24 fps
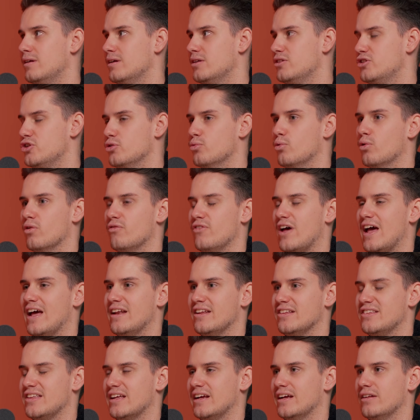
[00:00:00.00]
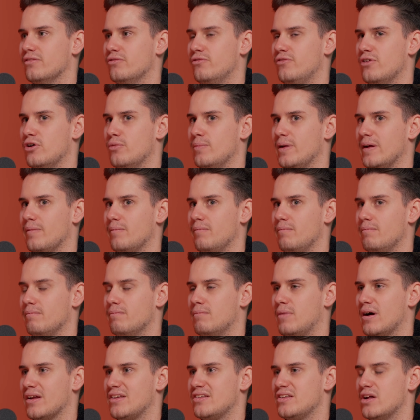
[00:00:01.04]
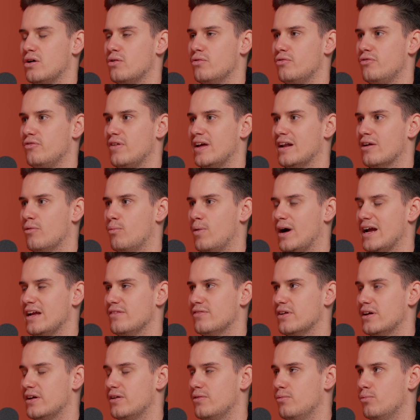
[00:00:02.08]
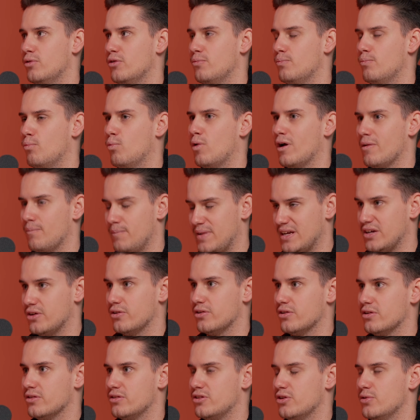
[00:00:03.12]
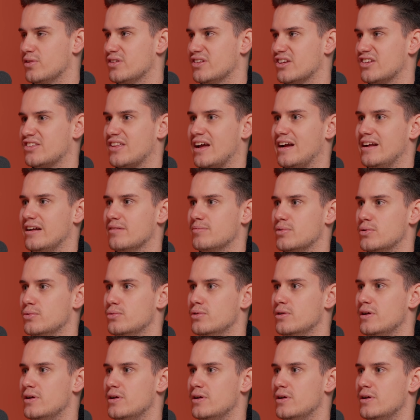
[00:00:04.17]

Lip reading: do all of the editing and filming myself in a way that would, one, be good, and two, is sustainable.